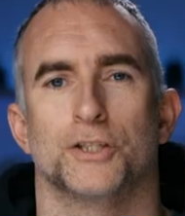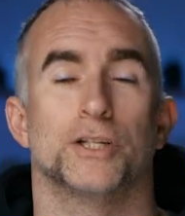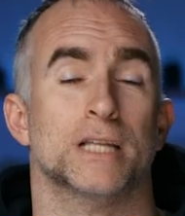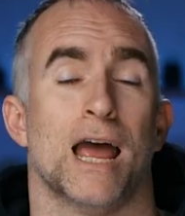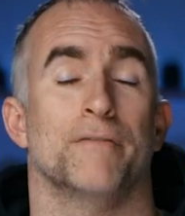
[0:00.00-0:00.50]

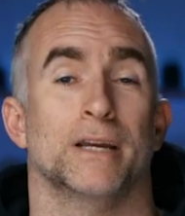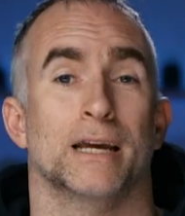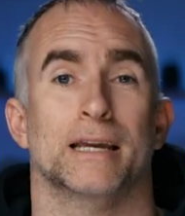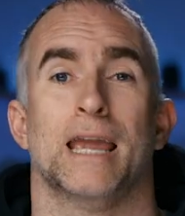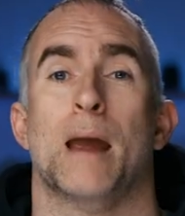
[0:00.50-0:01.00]
Just having
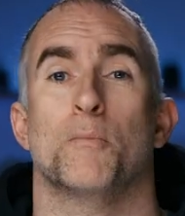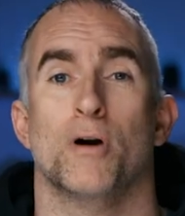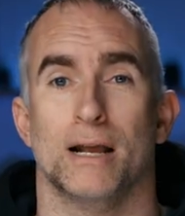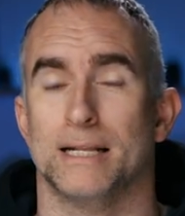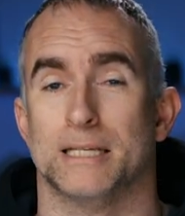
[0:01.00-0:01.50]
a
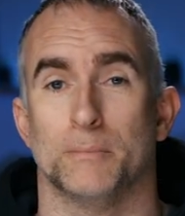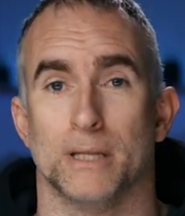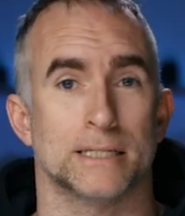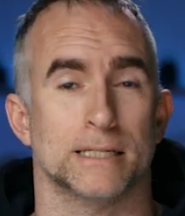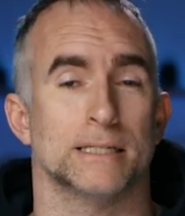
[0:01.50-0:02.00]
camera and some
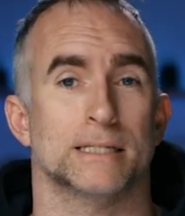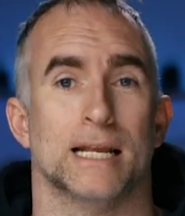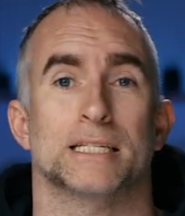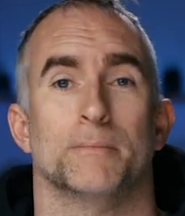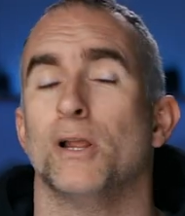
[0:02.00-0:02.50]
lenses
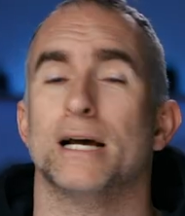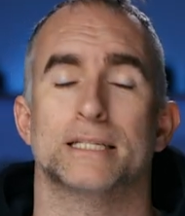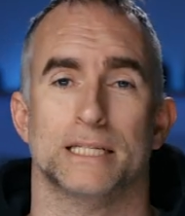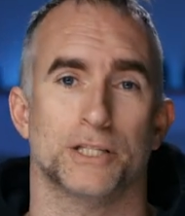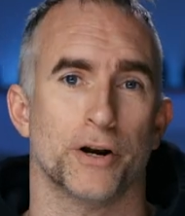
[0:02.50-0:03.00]
and some
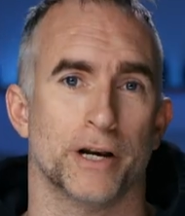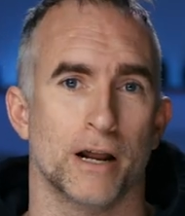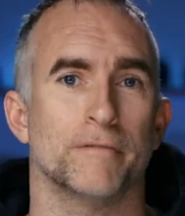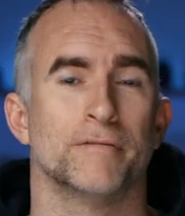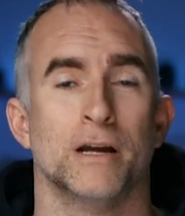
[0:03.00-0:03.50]
lights is not
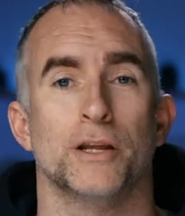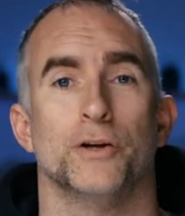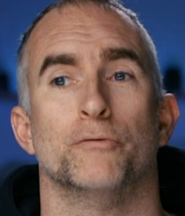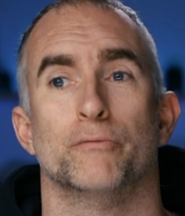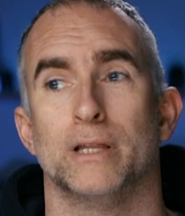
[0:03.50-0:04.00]
enough.
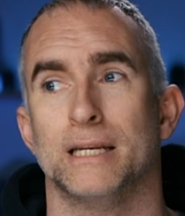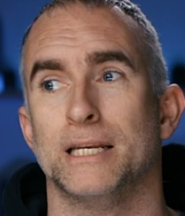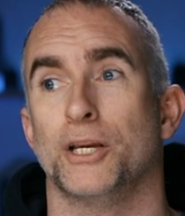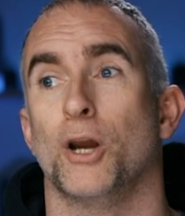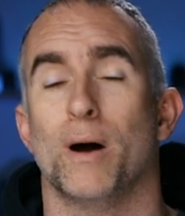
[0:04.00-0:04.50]
You really
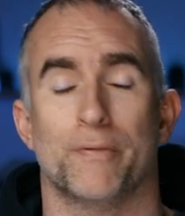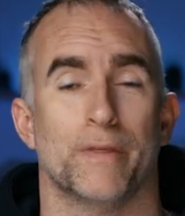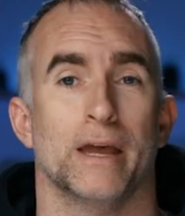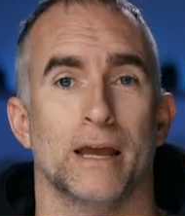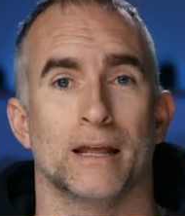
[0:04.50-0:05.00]
need to go out
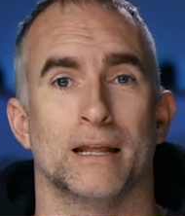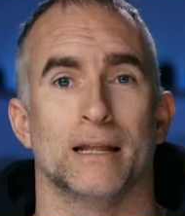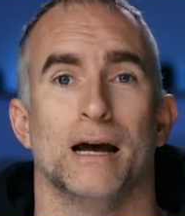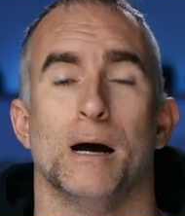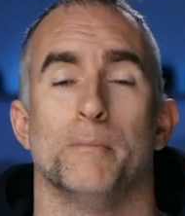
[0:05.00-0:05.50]
there,
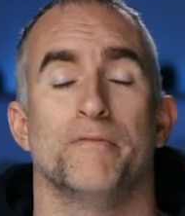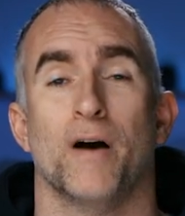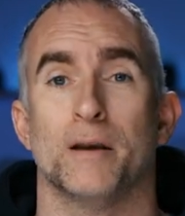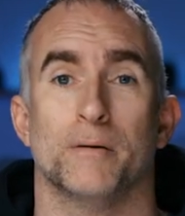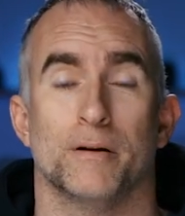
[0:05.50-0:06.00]

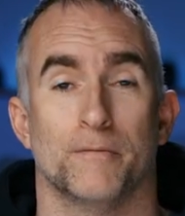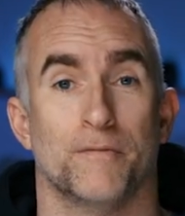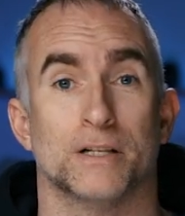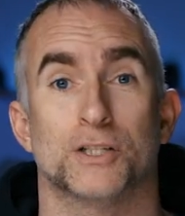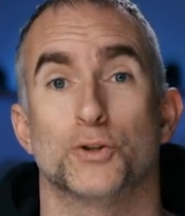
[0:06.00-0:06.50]
find
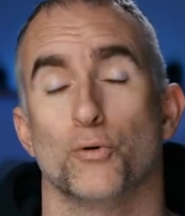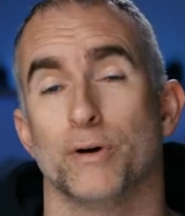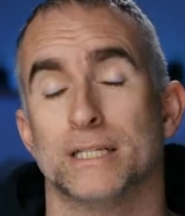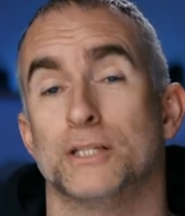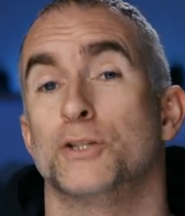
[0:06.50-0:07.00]

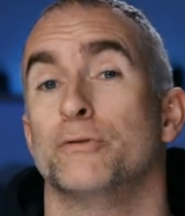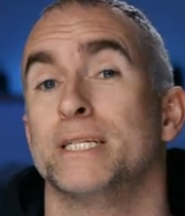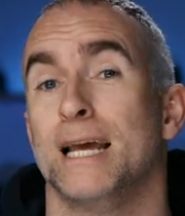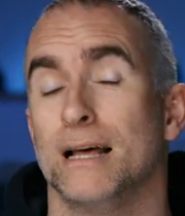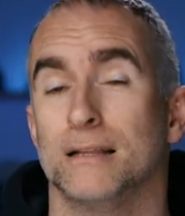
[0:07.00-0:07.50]
stories and
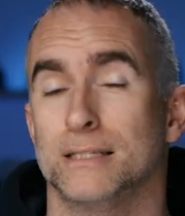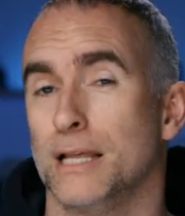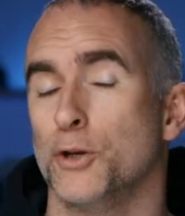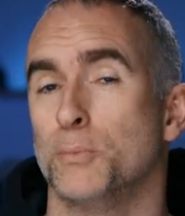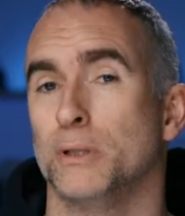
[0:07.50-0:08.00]
storytellers
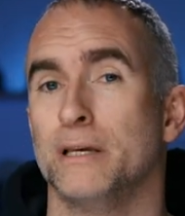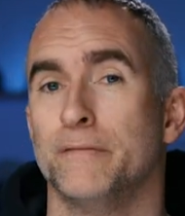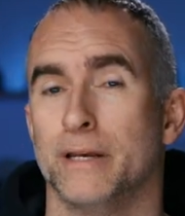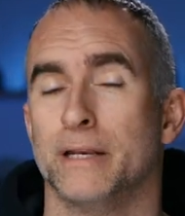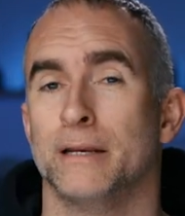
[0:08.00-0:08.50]
that you
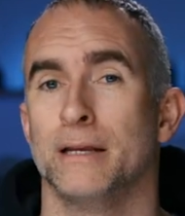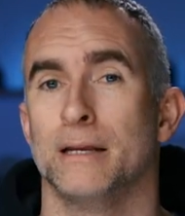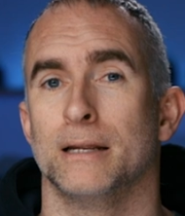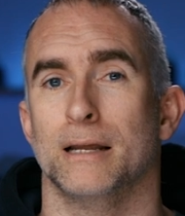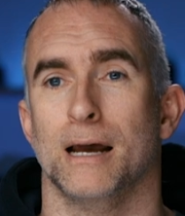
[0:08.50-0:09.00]
believe in,
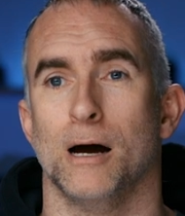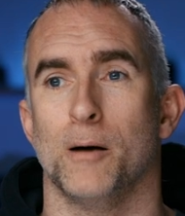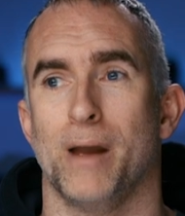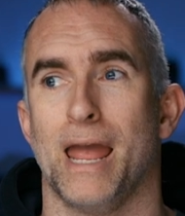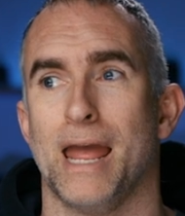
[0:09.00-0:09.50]

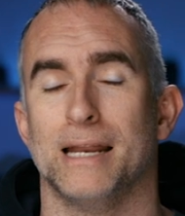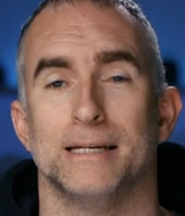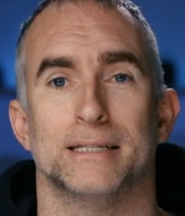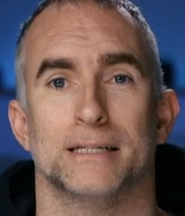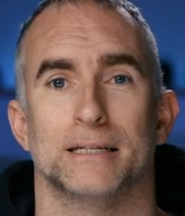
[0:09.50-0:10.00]

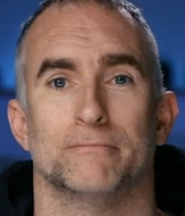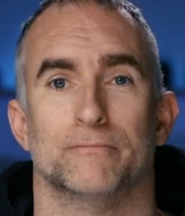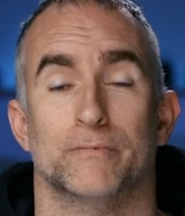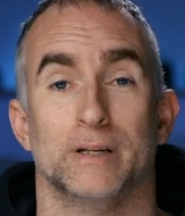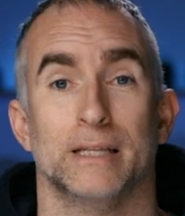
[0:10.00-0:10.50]
and
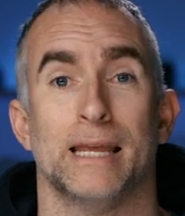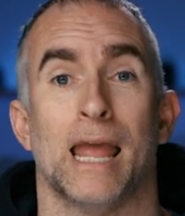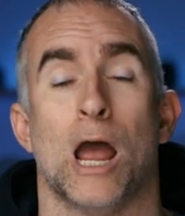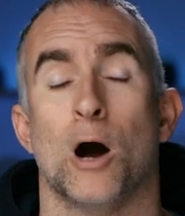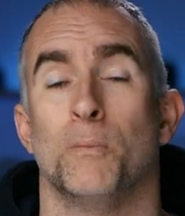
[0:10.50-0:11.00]

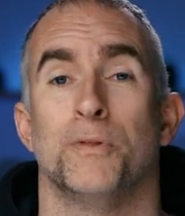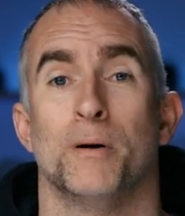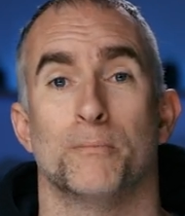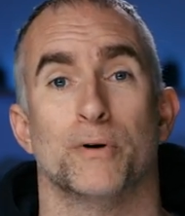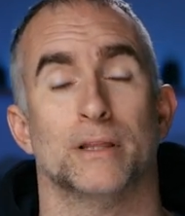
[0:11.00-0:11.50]
really help
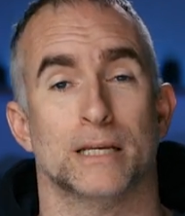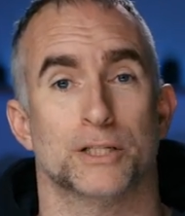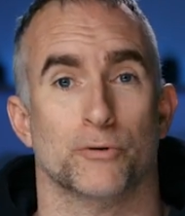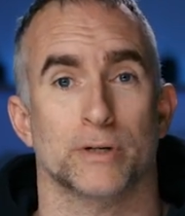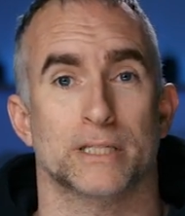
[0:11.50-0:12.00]
them bring their
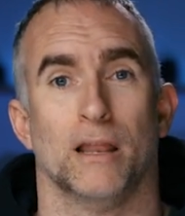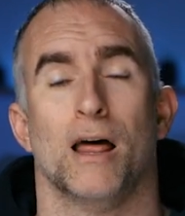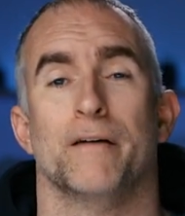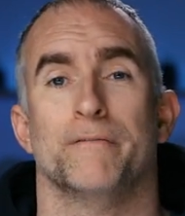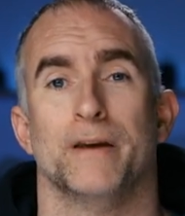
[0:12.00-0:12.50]
stories to
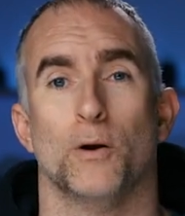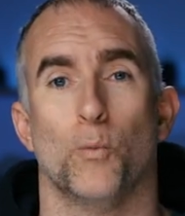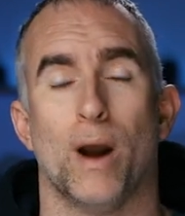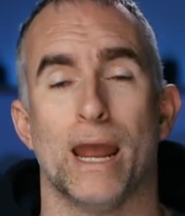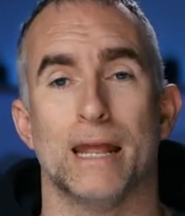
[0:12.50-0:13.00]
life in a
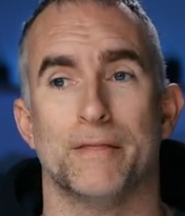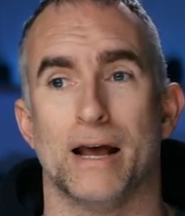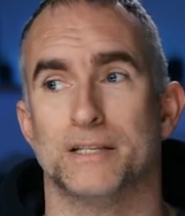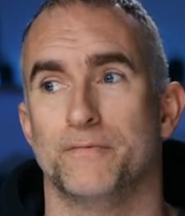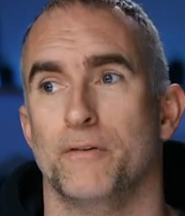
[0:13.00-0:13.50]
way
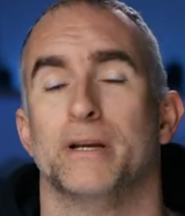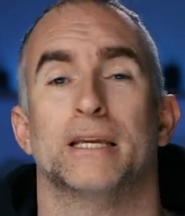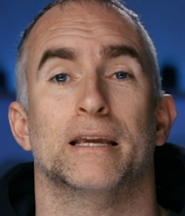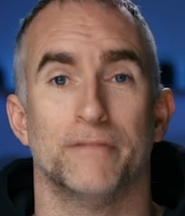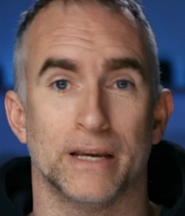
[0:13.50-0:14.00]
that's very
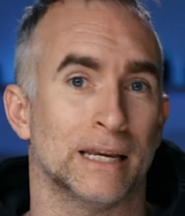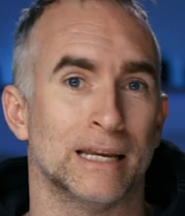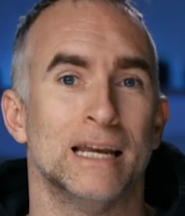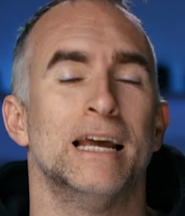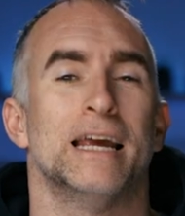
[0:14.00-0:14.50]

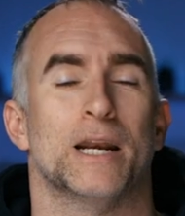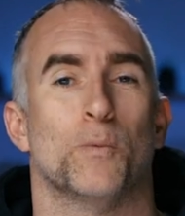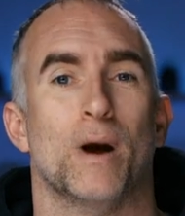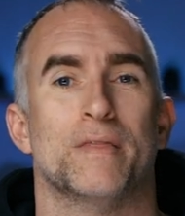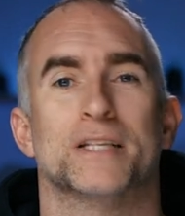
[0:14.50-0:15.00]
giving, in a
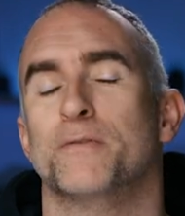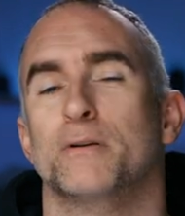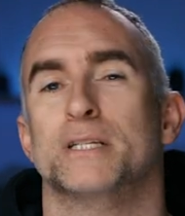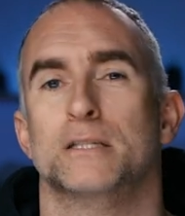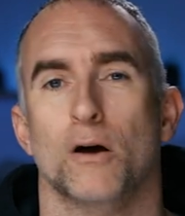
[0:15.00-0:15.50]
way that's
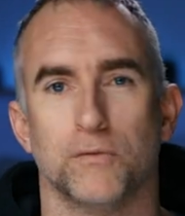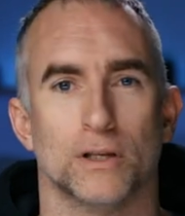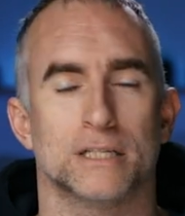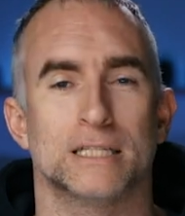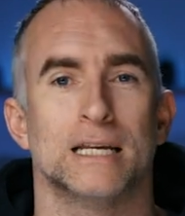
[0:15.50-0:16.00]
very
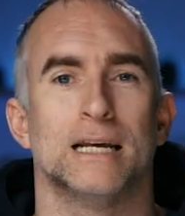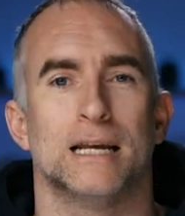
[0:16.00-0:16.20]
selfless.